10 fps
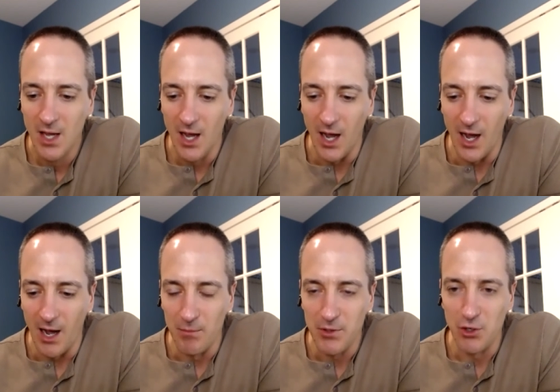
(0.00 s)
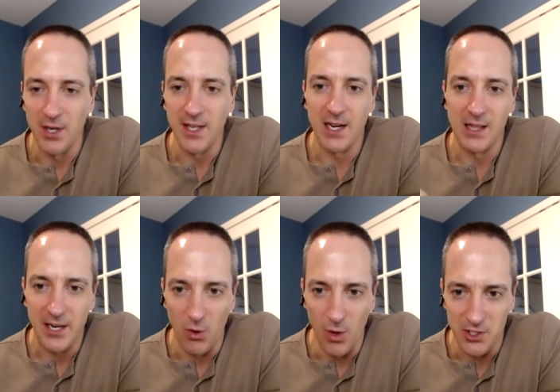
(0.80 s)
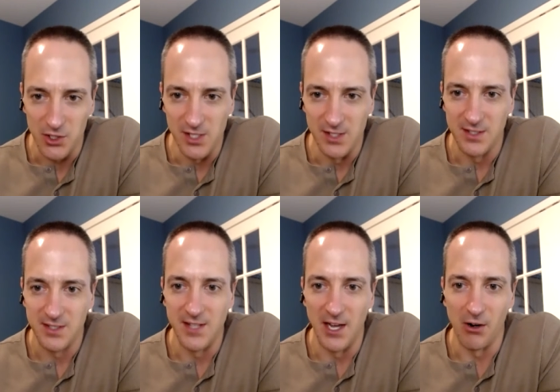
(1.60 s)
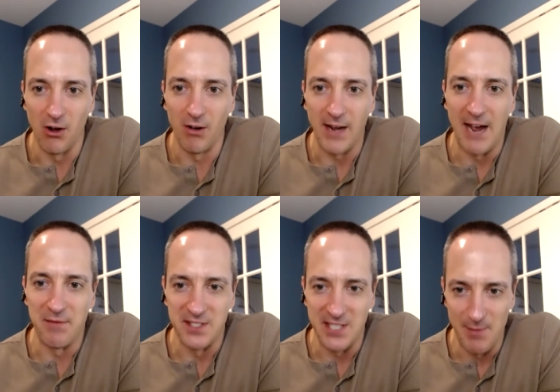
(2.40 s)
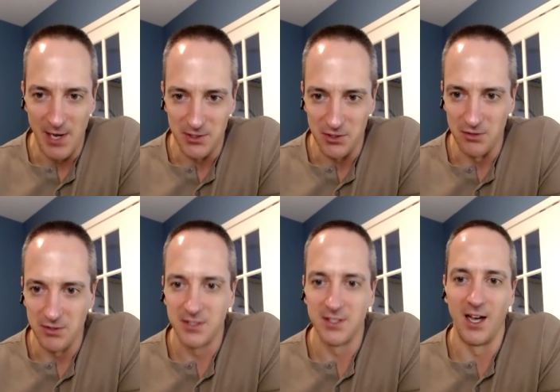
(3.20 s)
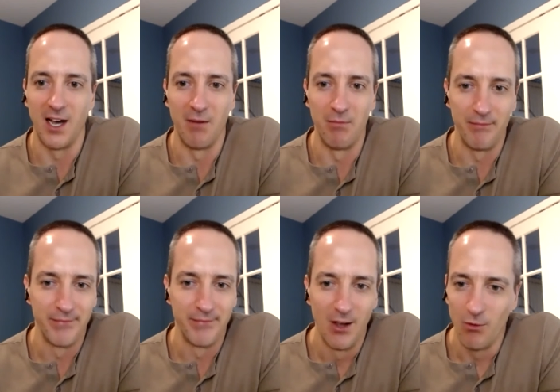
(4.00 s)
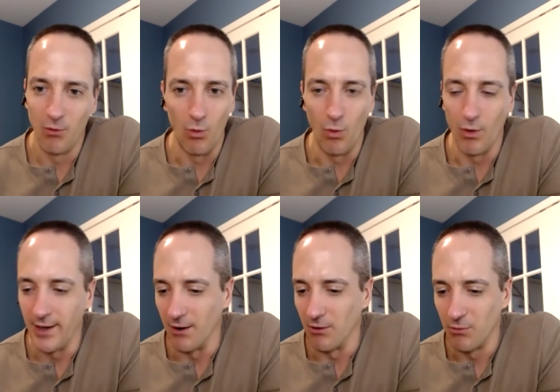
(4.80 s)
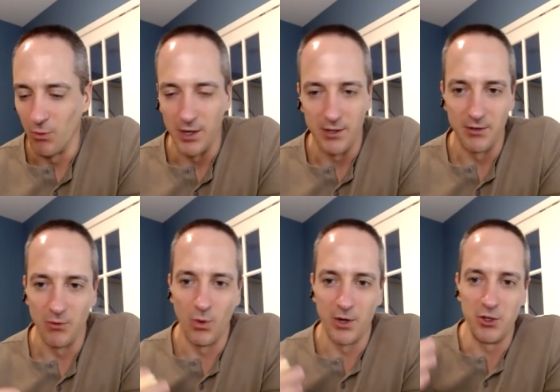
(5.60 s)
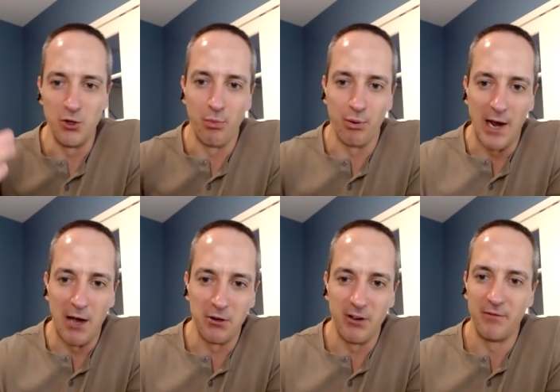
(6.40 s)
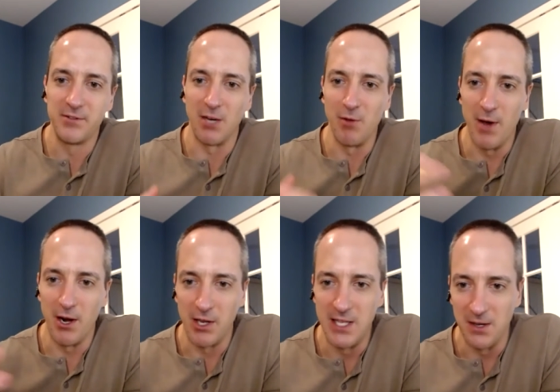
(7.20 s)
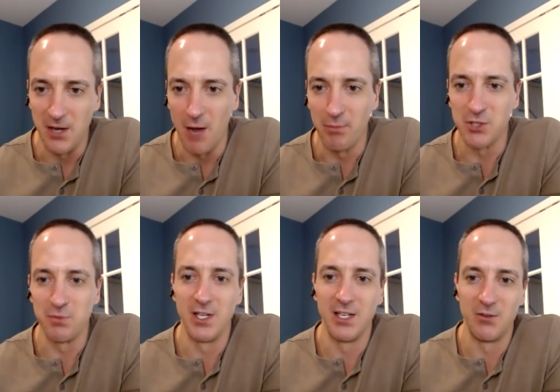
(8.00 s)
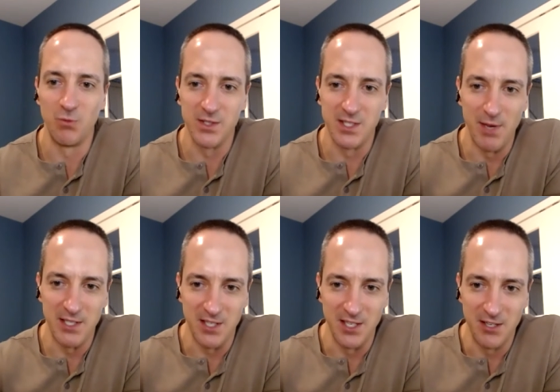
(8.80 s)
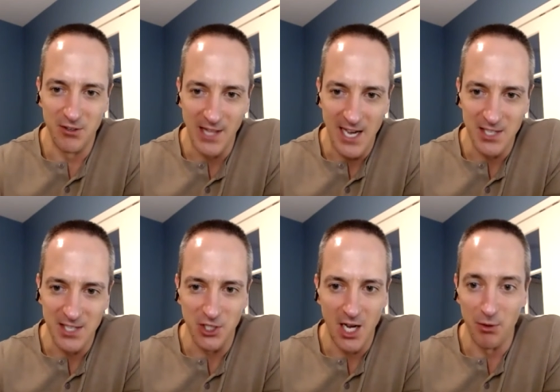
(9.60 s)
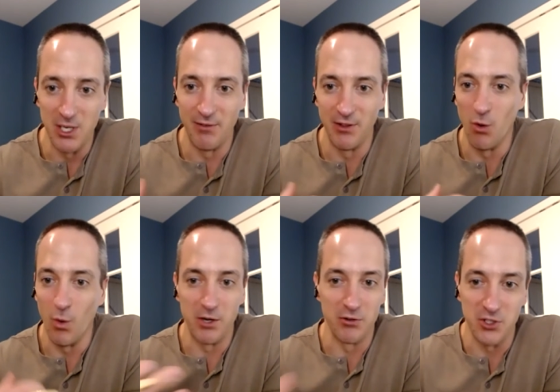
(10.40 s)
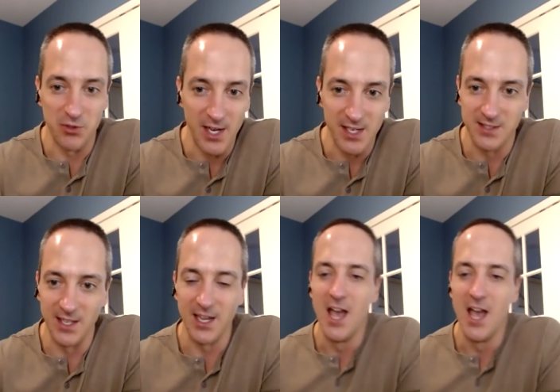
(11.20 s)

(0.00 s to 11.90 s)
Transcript: Um, you're going to get a lot of questions that are all going to have the same answers. Um, you know what are what are you proud of tell me about a key accomplishment what's the best thing you did in your last job or even the what are your strengths like